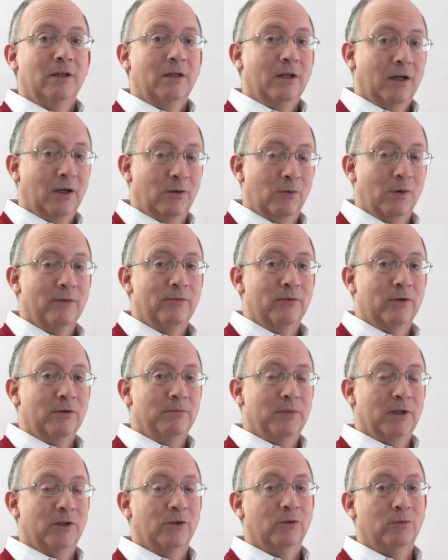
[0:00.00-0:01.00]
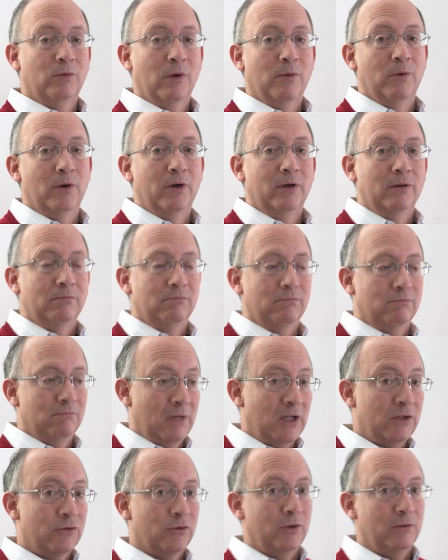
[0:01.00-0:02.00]
However, because we were
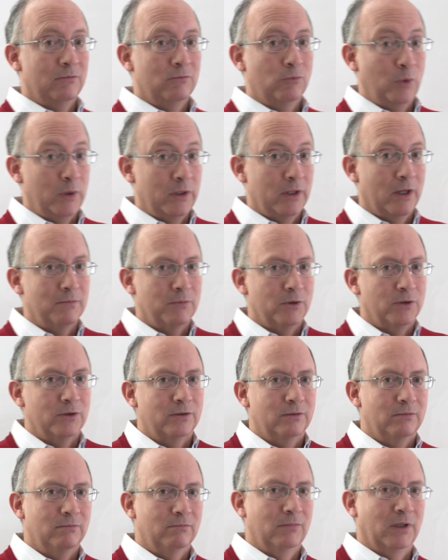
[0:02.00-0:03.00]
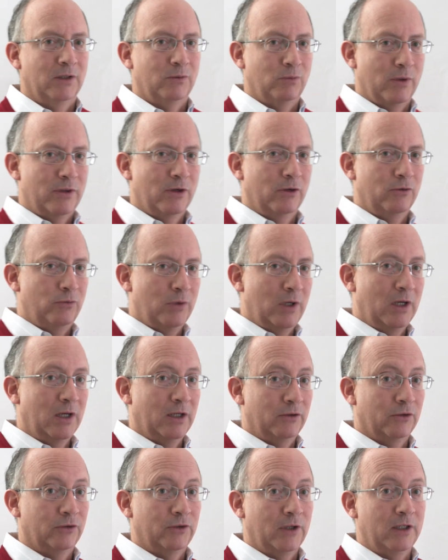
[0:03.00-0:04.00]
measuring with numbers, but without real
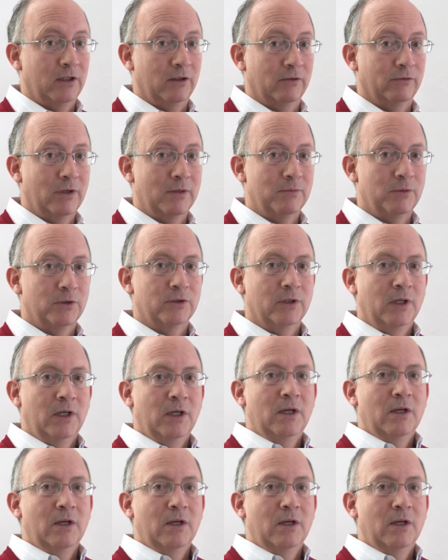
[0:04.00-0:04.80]
understanding of numbers,